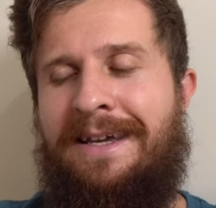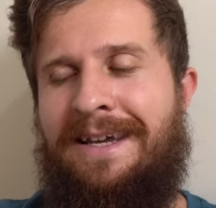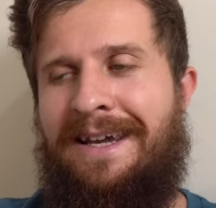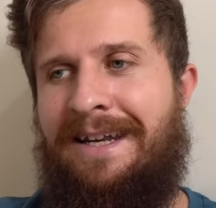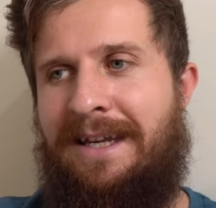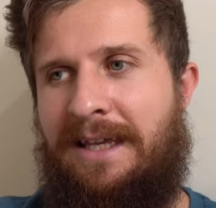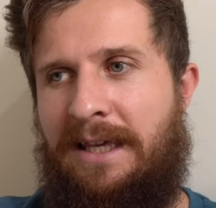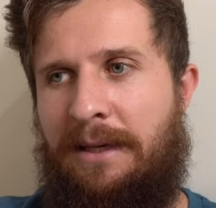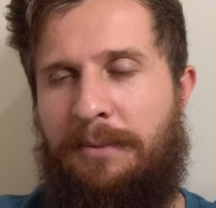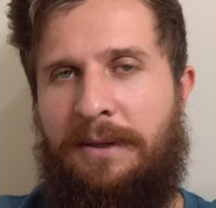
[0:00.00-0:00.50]

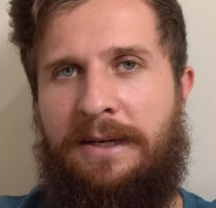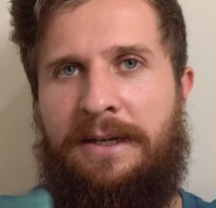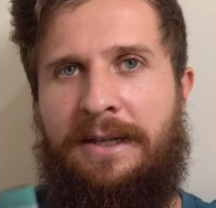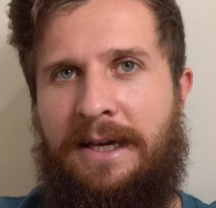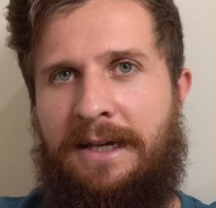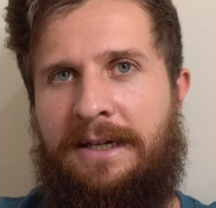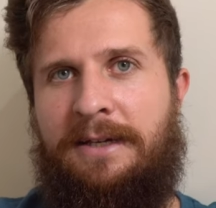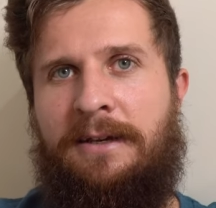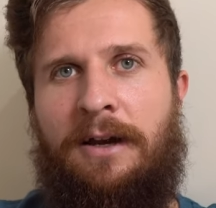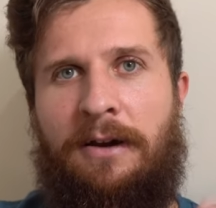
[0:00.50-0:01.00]
and keeping
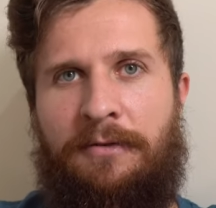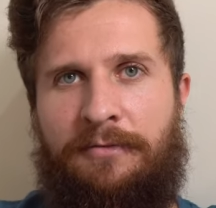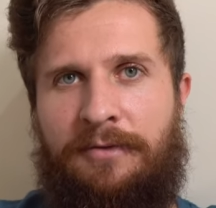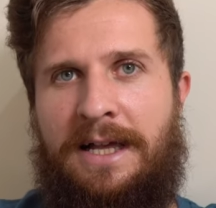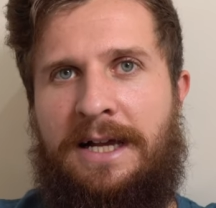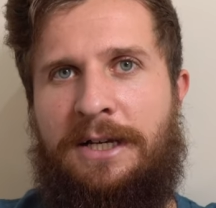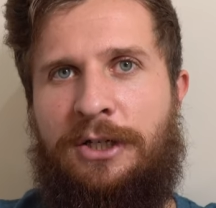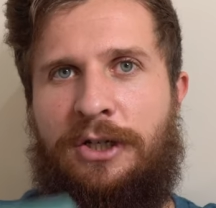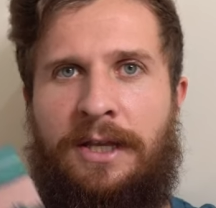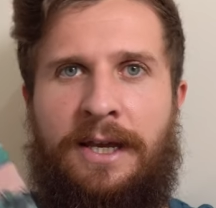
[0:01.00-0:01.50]
like a
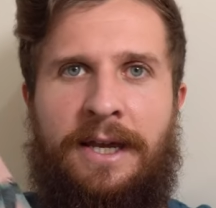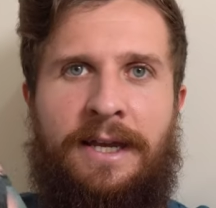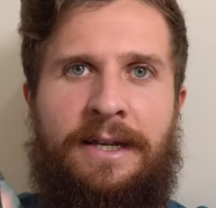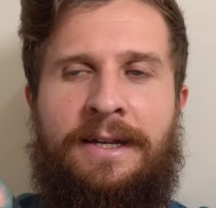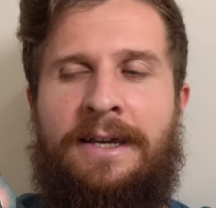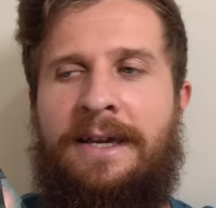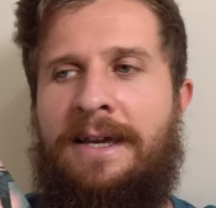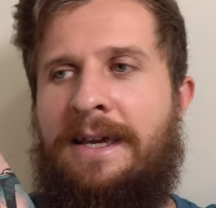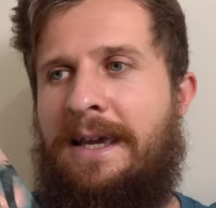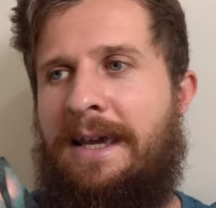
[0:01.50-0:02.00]
flashlight
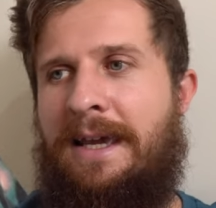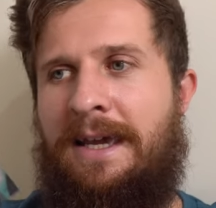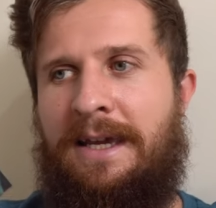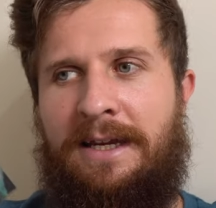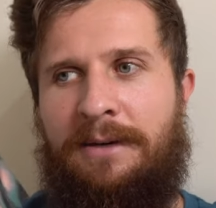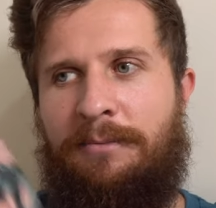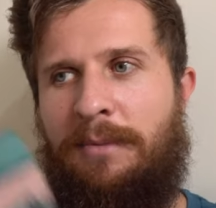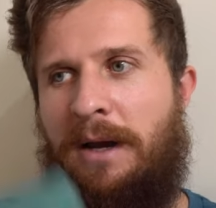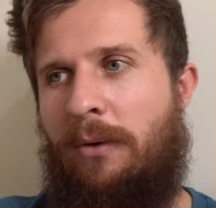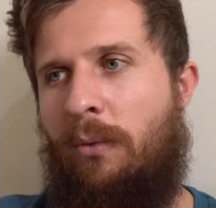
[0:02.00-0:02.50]

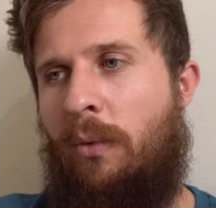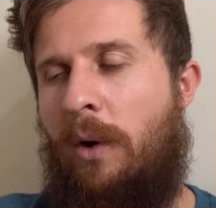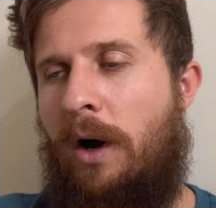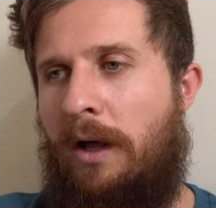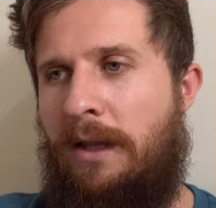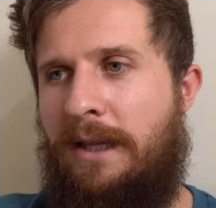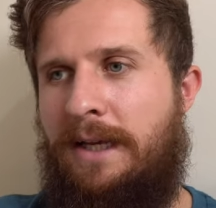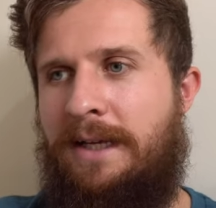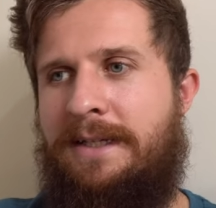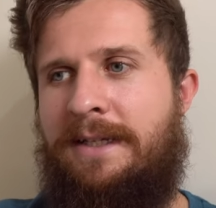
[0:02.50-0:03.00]
and my
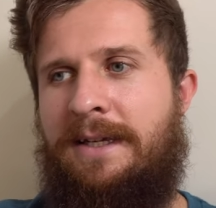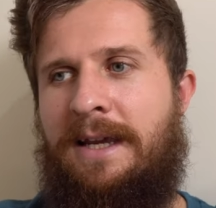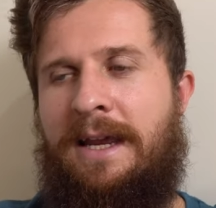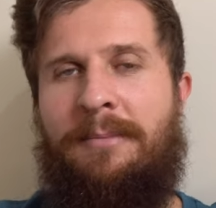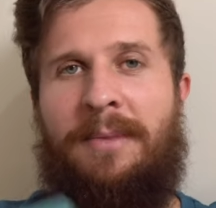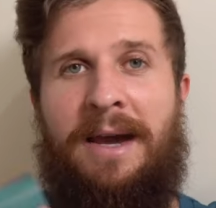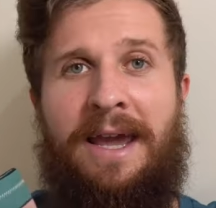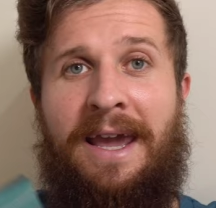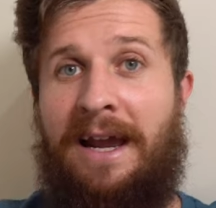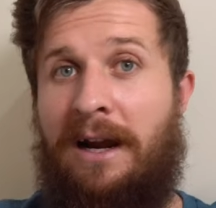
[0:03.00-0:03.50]
wallet
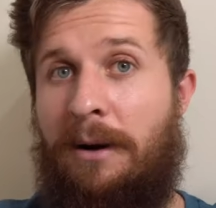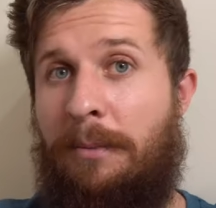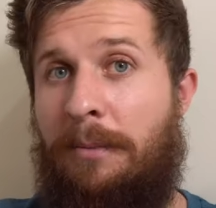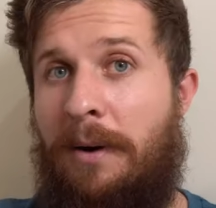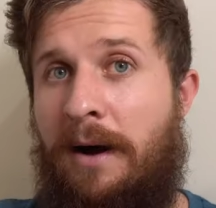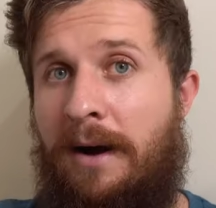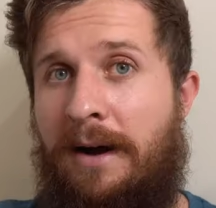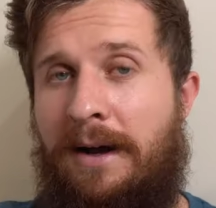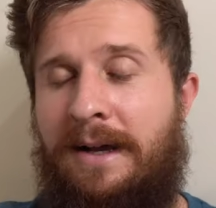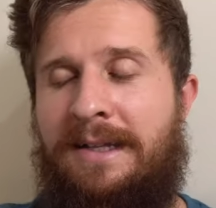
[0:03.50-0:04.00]
and my
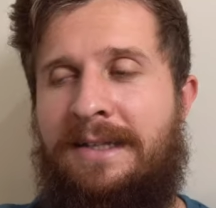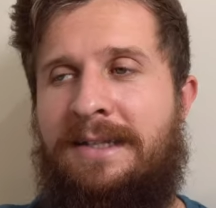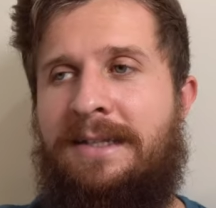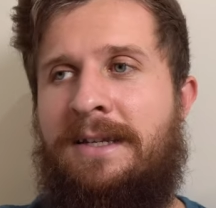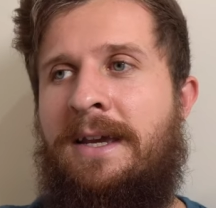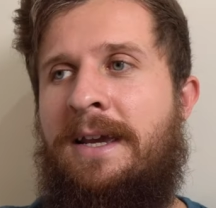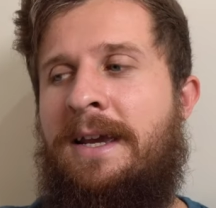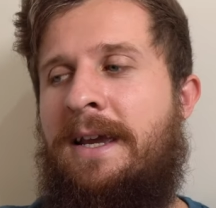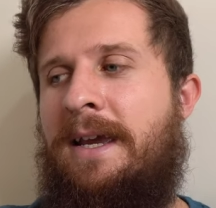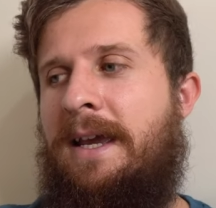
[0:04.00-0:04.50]

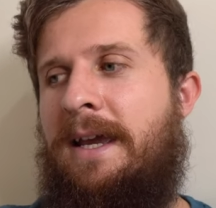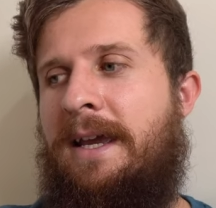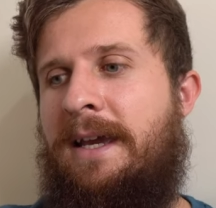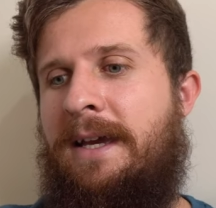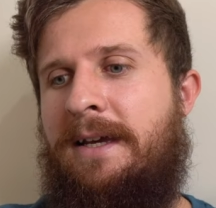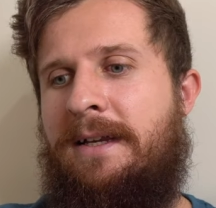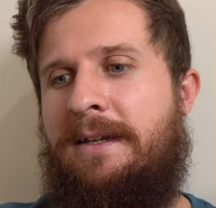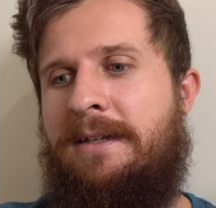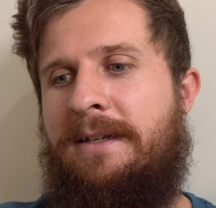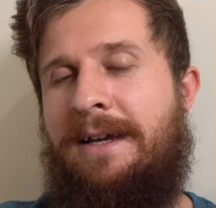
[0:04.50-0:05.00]
AirPods
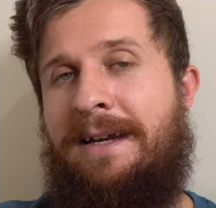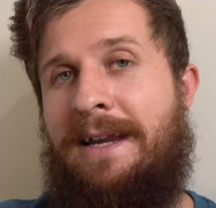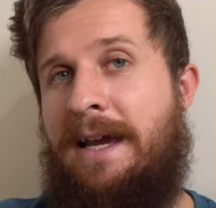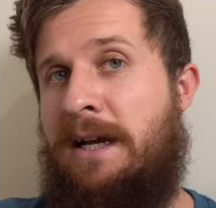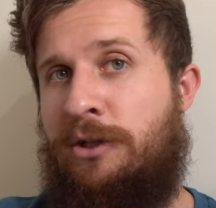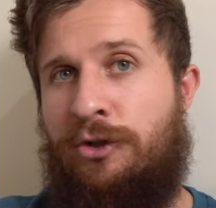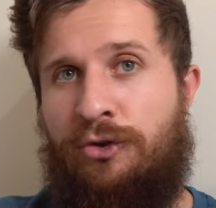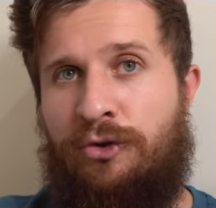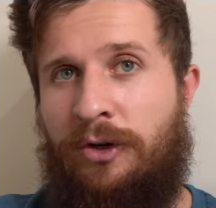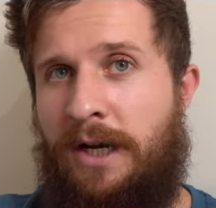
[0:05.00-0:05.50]
and an
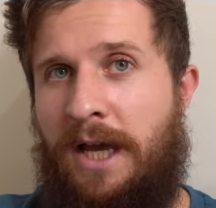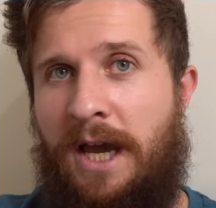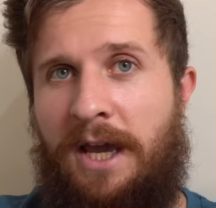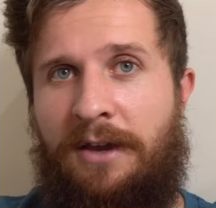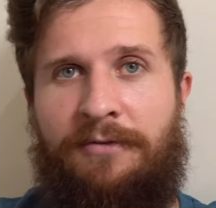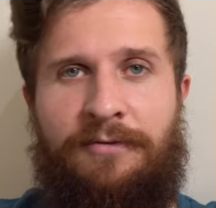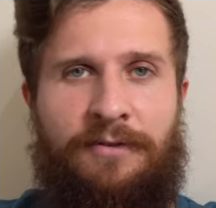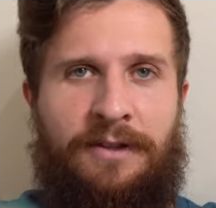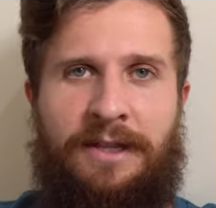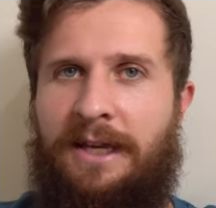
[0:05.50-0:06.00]
extra
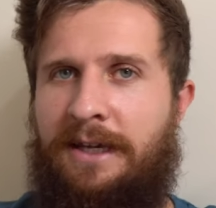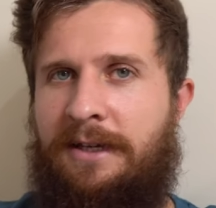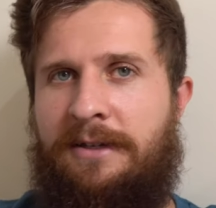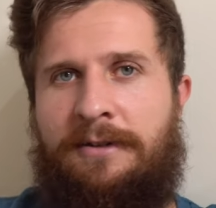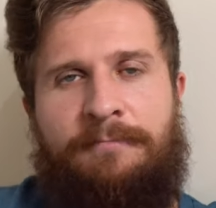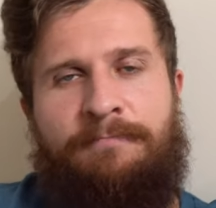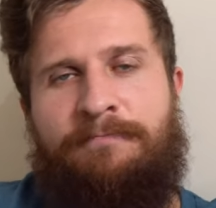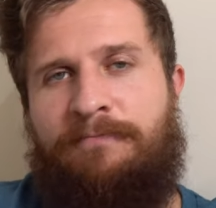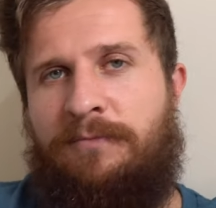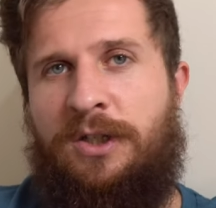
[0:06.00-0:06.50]
knife and
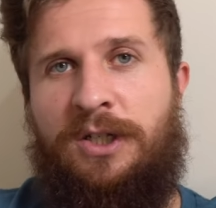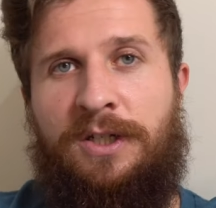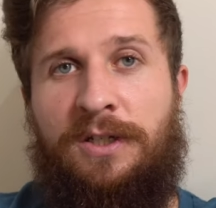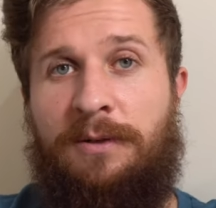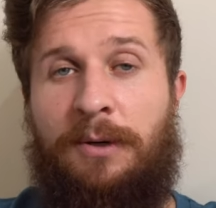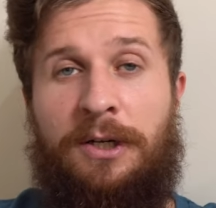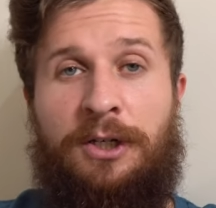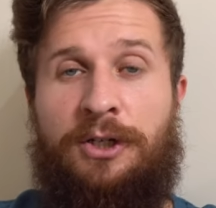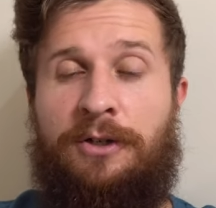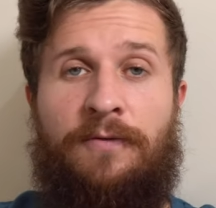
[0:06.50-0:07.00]
like just a
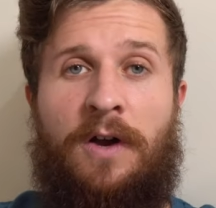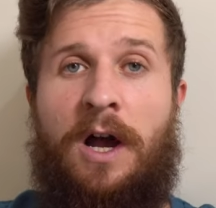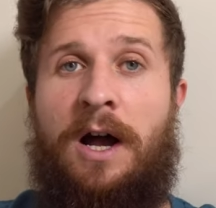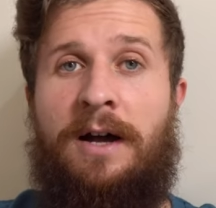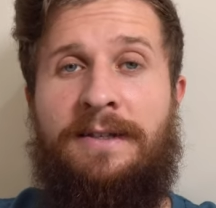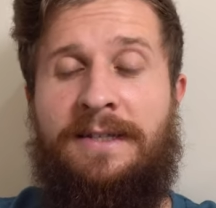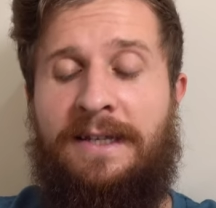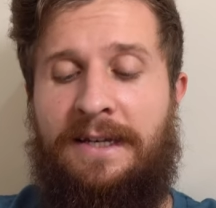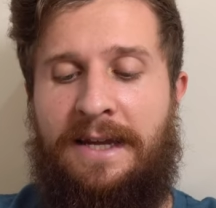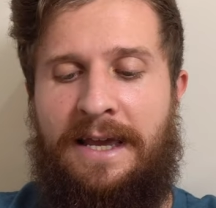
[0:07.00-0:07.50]
bunch of
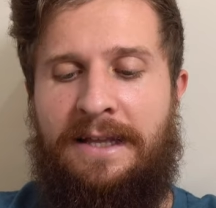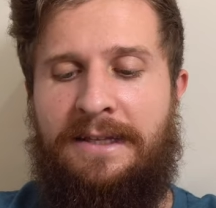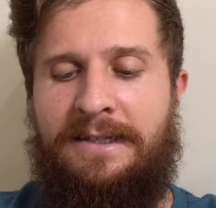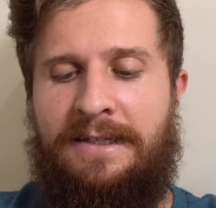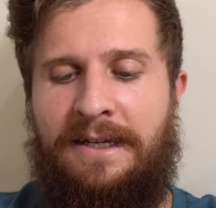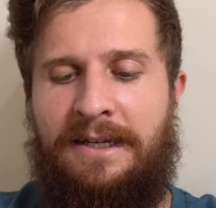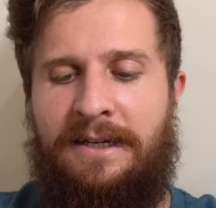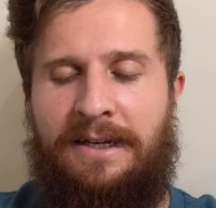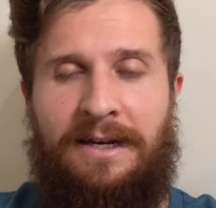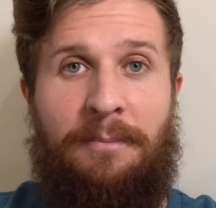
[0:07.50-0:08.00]
odds and ends
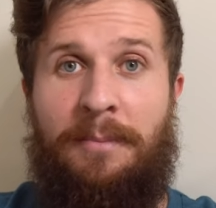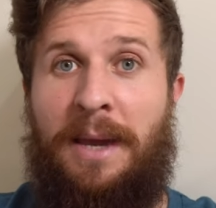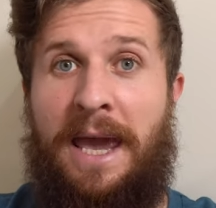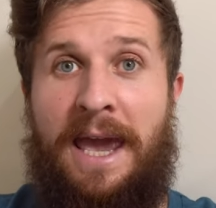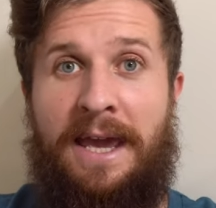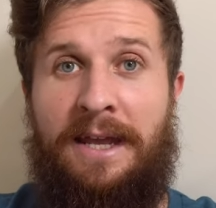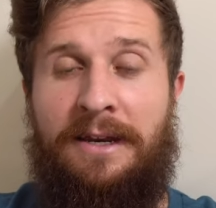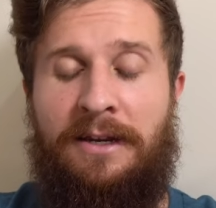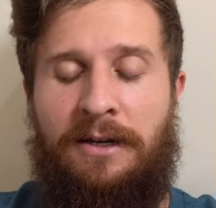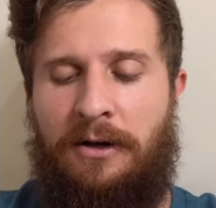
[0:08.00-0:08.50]
in, and a
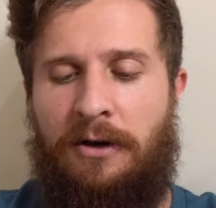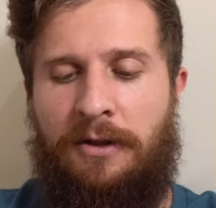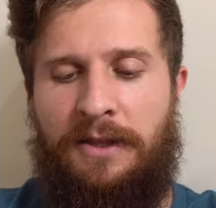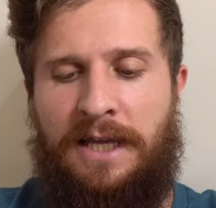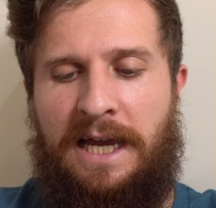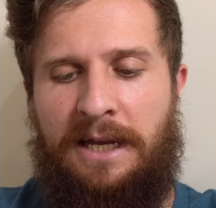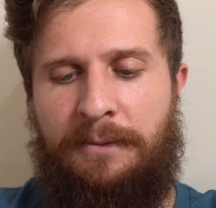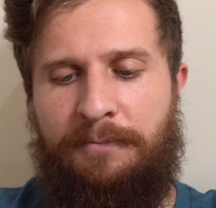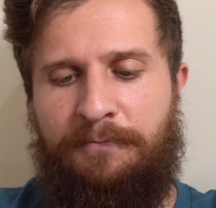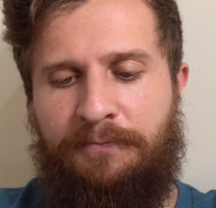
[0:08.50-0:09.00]
pen and all
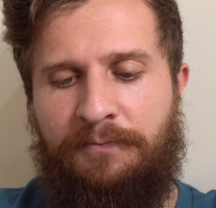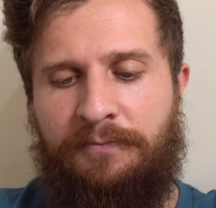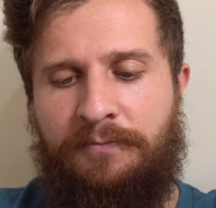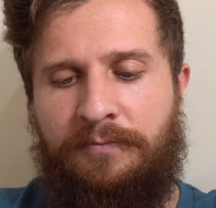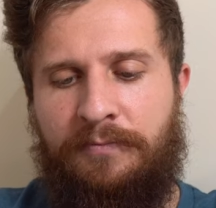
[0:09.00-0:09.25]
that.